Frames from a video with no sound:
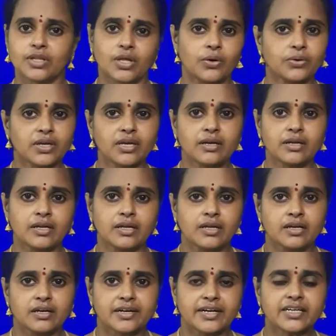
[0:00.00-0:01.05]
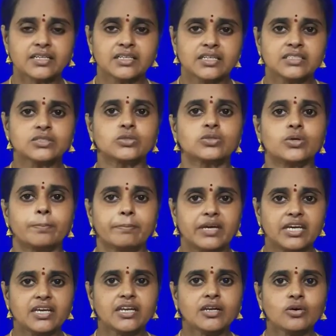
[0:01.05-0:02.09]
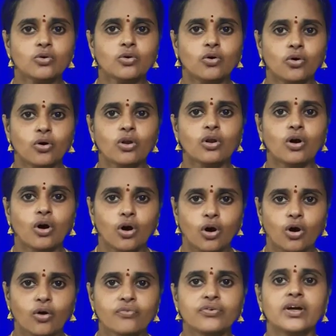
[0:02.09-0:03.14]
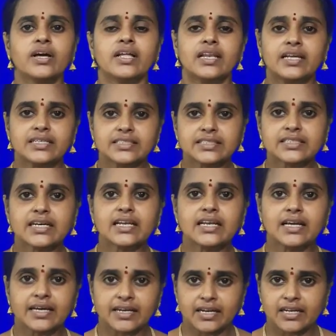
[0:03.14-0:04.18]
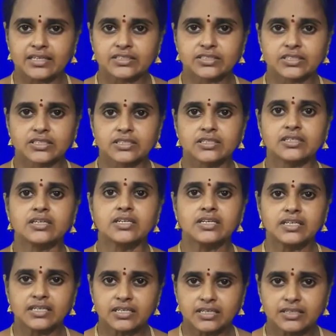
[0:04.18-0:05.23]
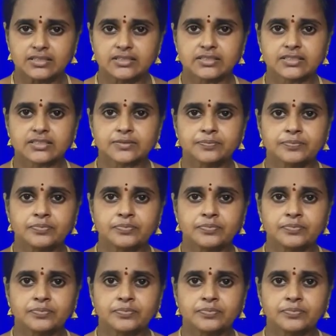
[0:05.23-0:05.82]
Okay, right? So, the main goal of lexical analyzer is